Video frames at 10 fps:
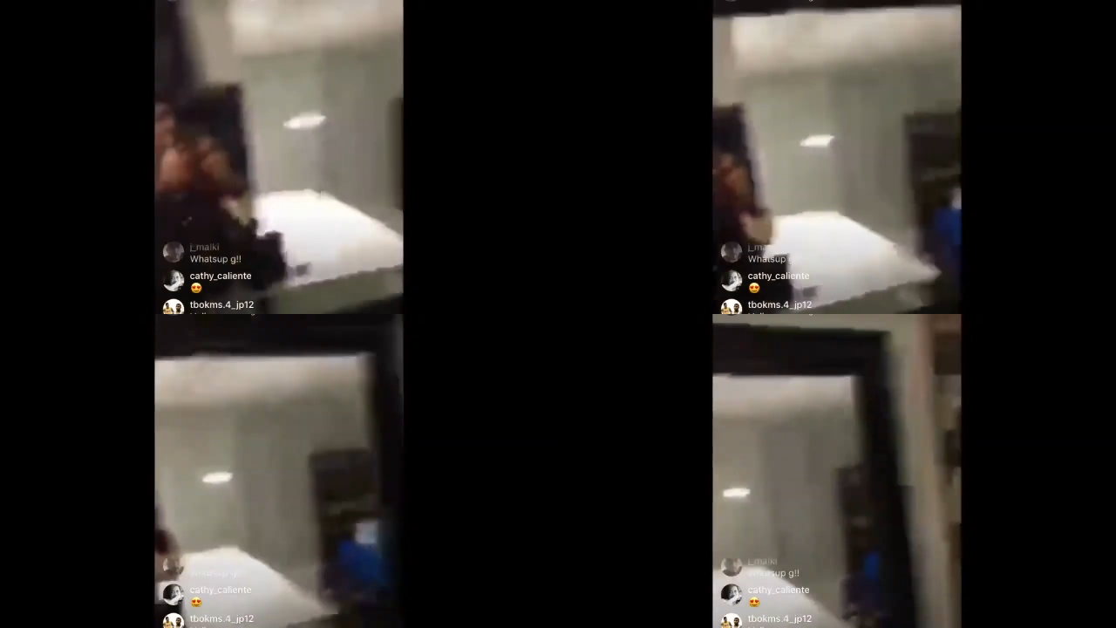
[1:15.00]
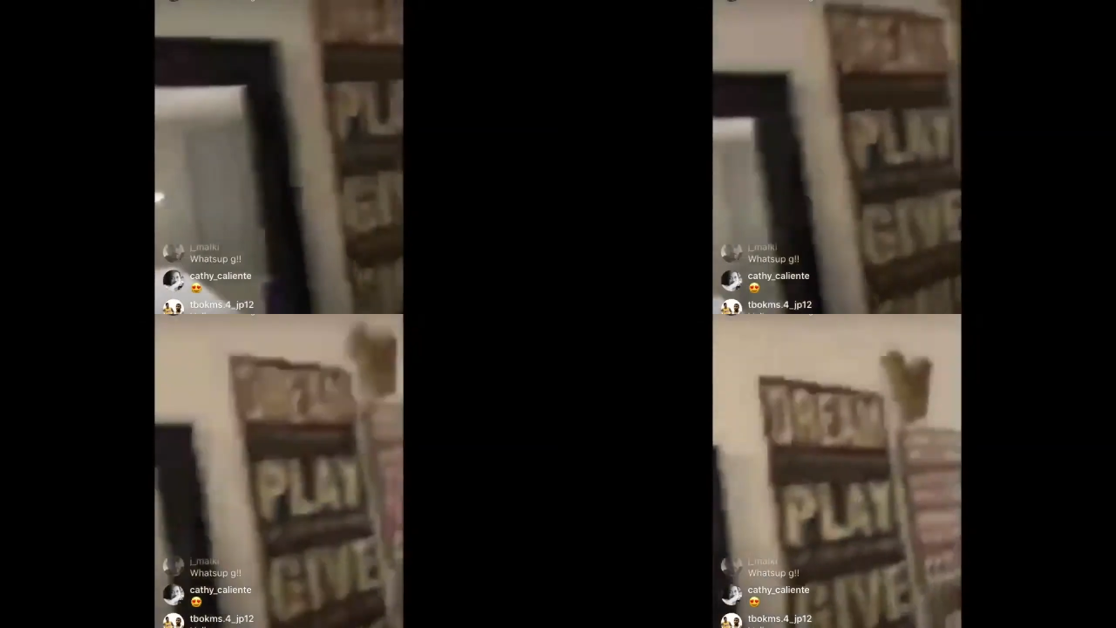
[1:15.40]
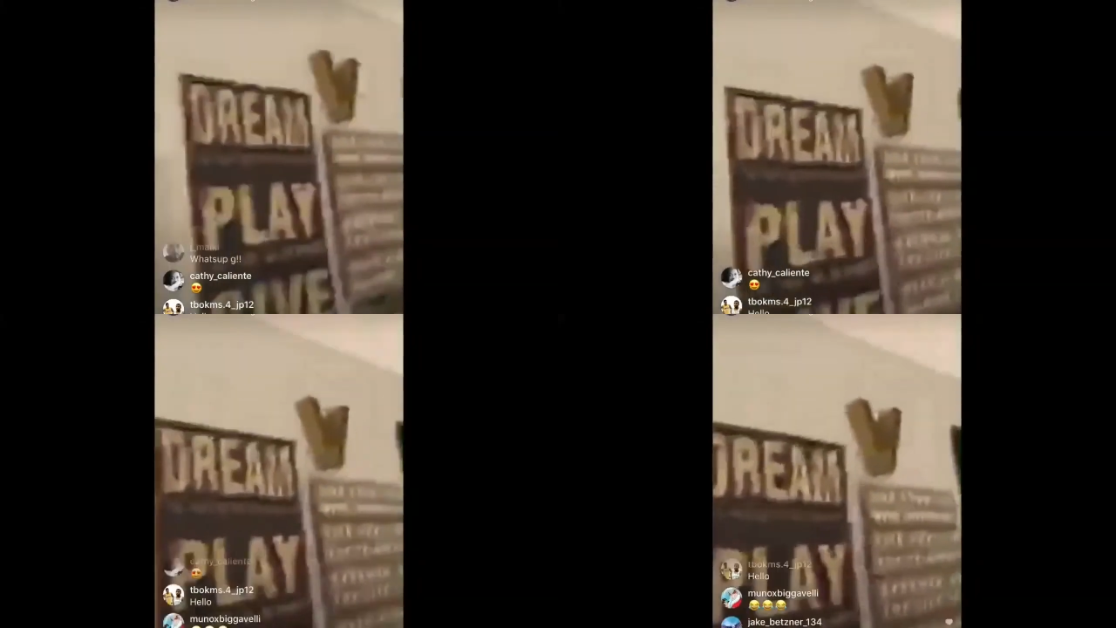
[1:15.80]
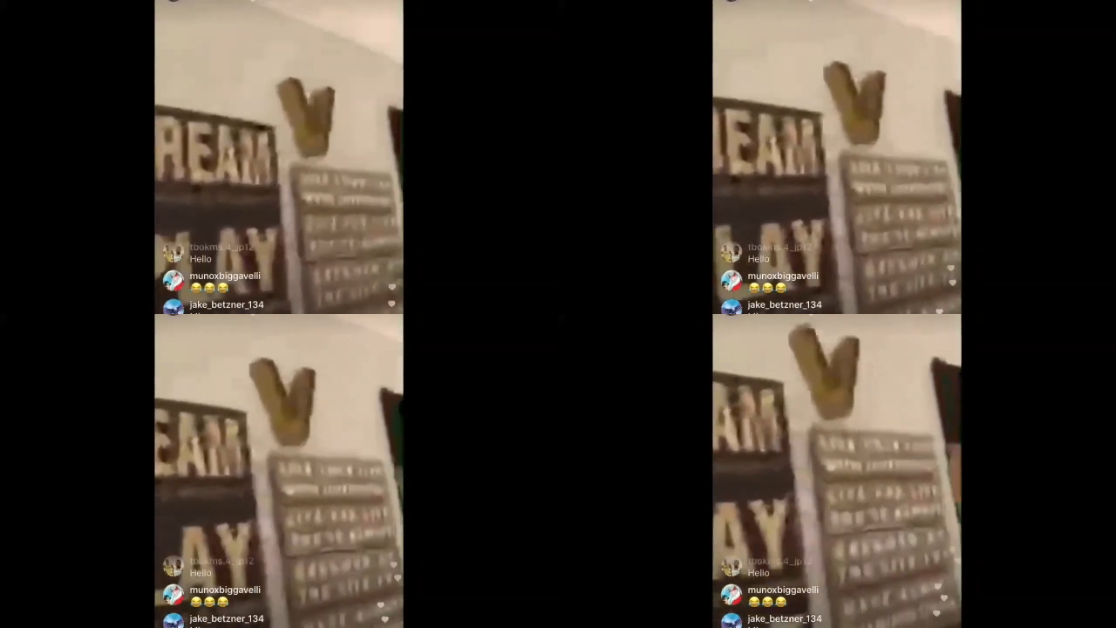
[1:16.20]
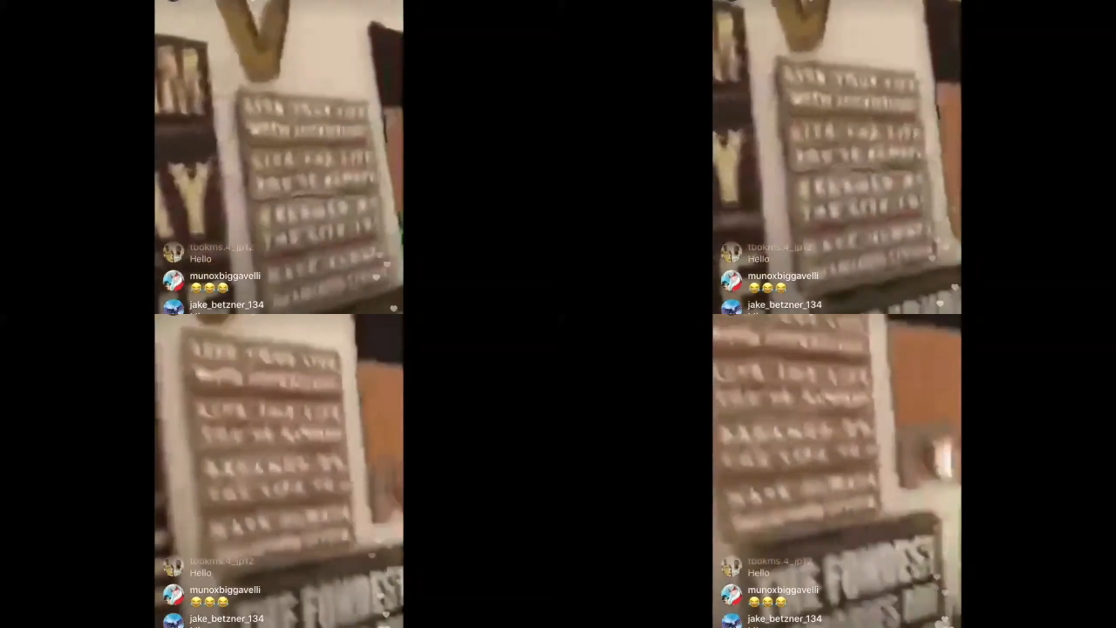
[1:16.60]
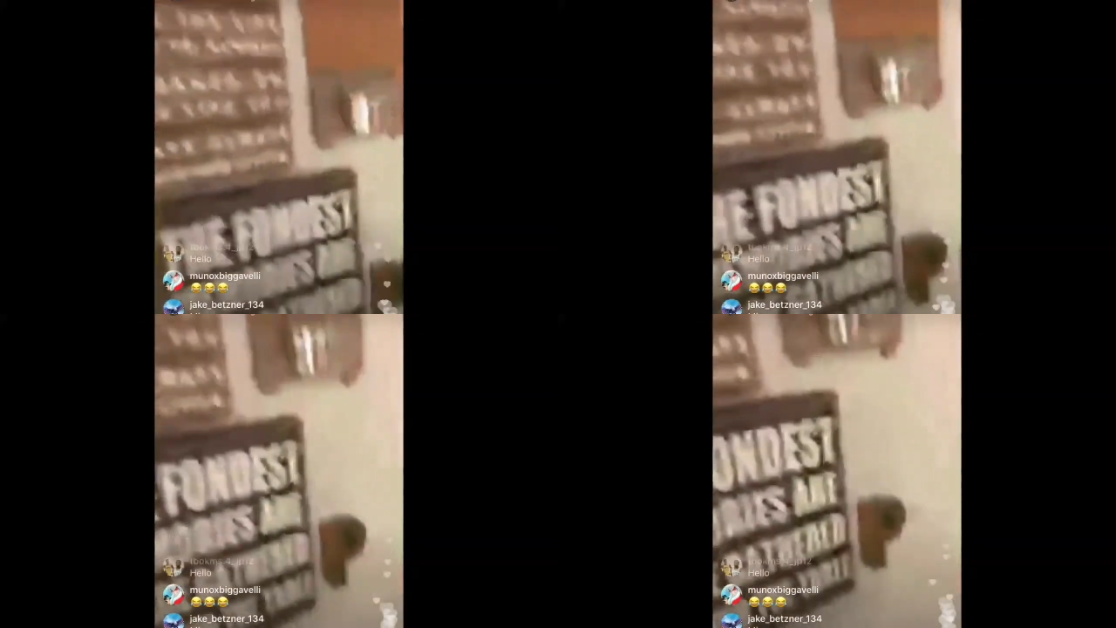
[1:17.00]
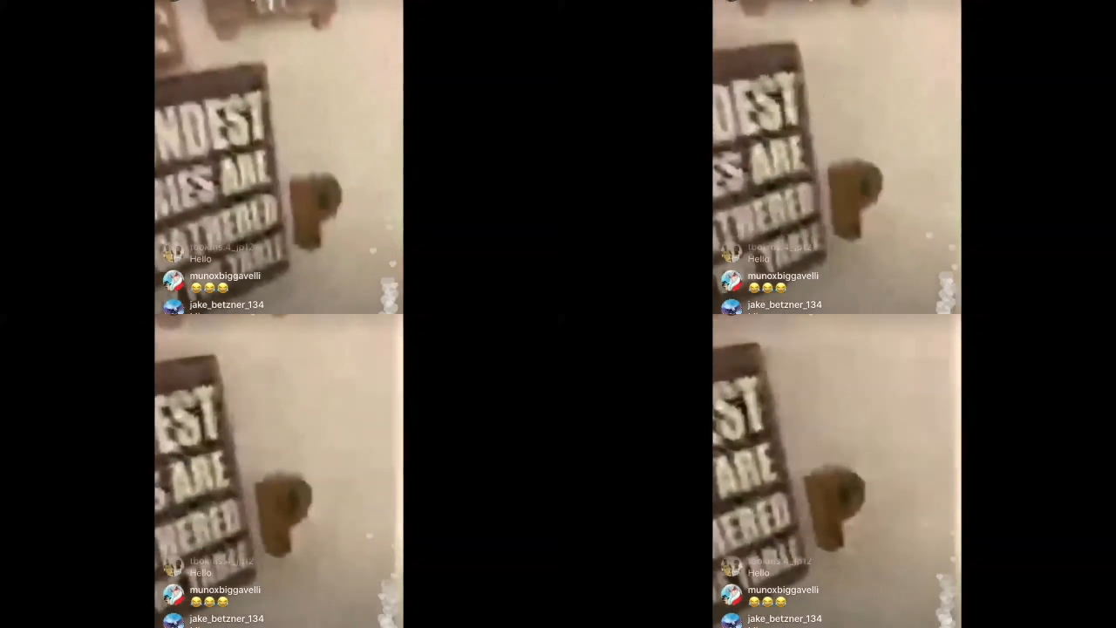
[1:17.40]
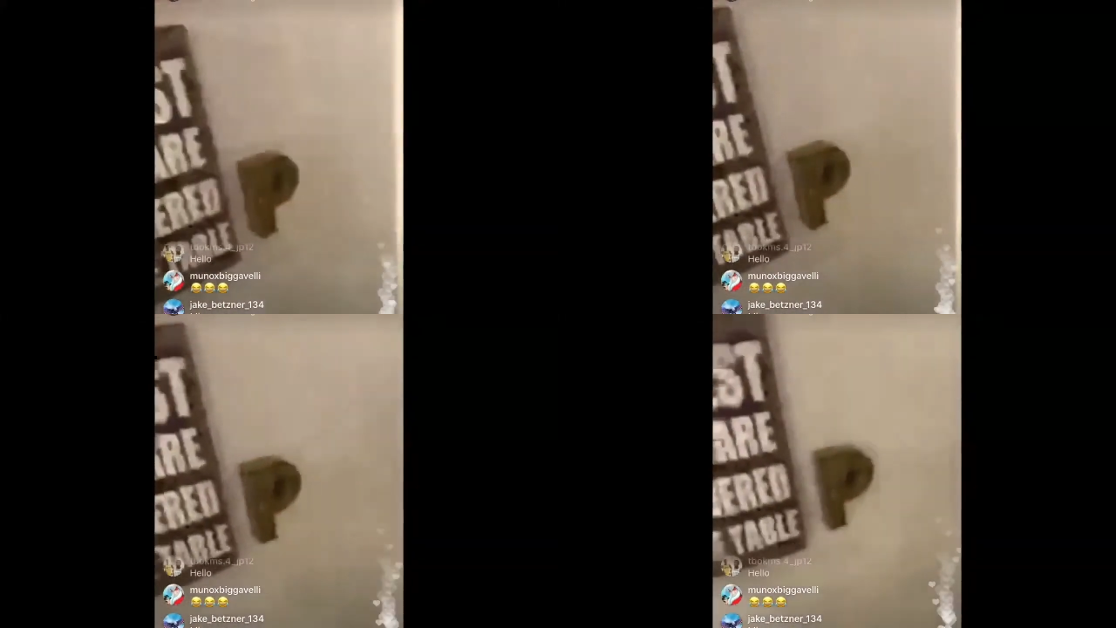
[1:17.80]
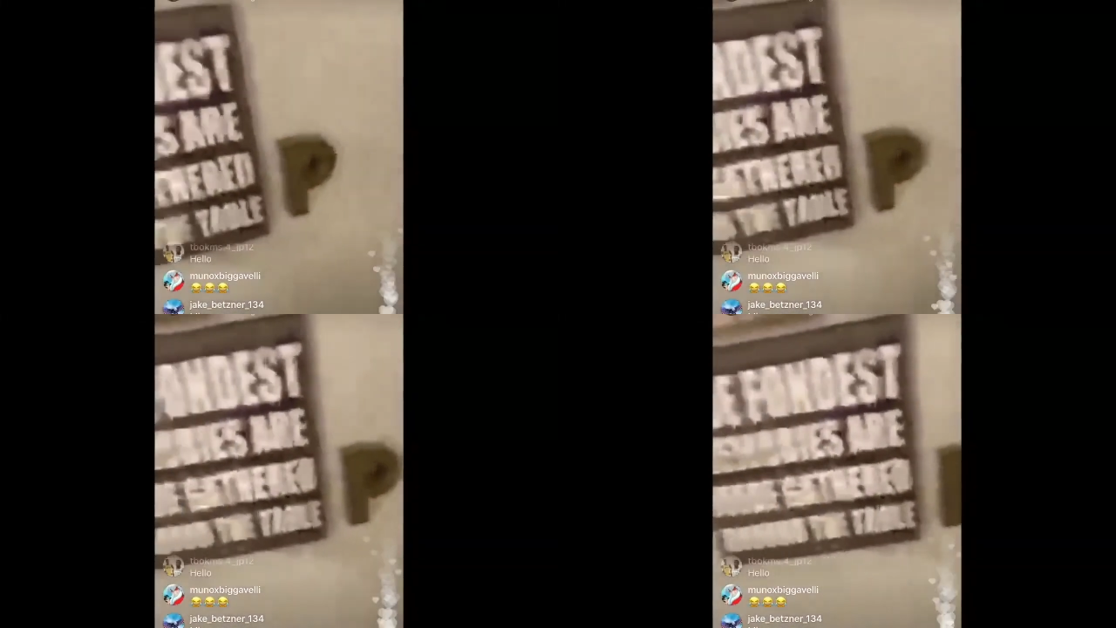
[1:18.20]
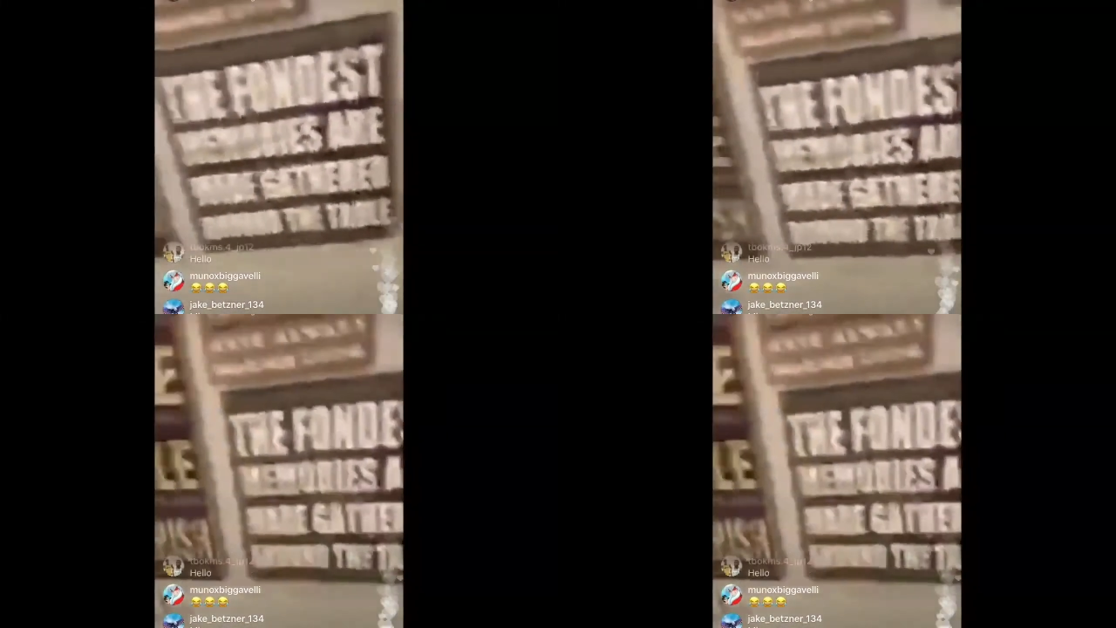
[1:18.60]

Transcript: [unreadable: no face in view]